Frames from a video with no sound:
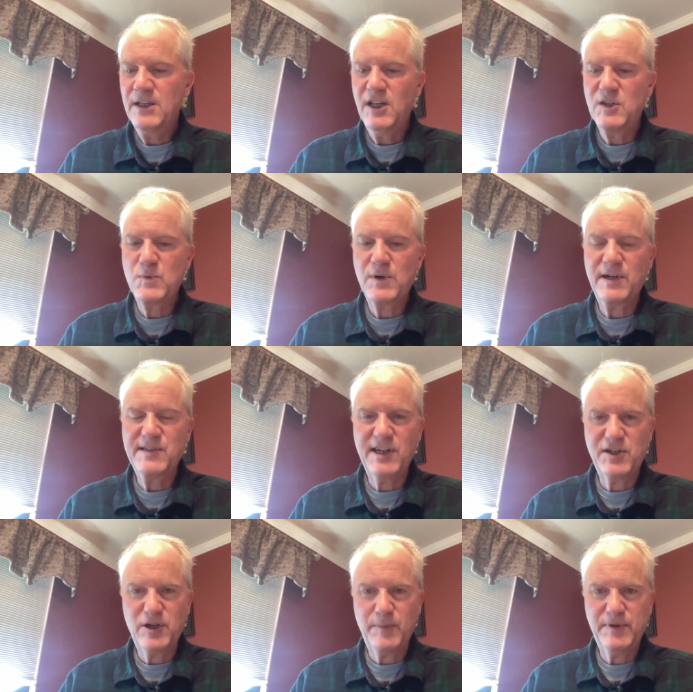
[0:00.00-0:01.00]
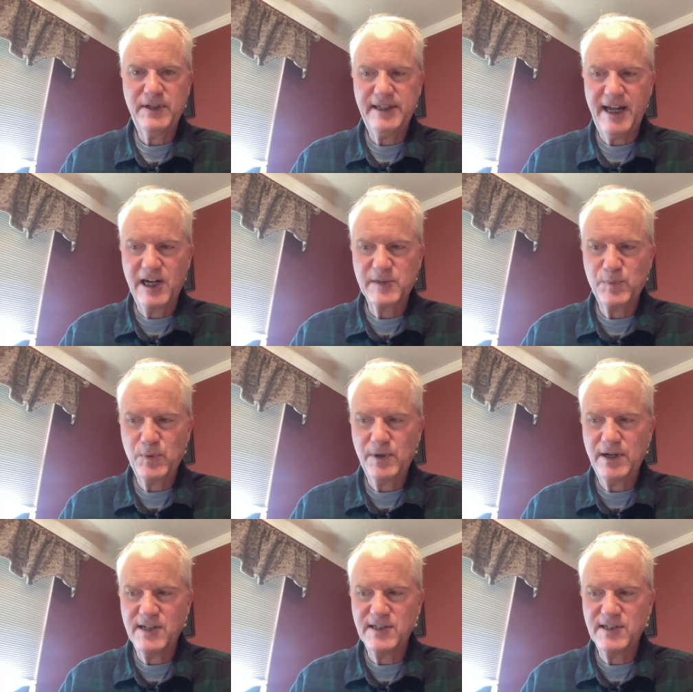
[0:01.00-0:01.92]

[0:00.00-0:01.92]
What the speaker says: is we're going to set you up with a dashboard.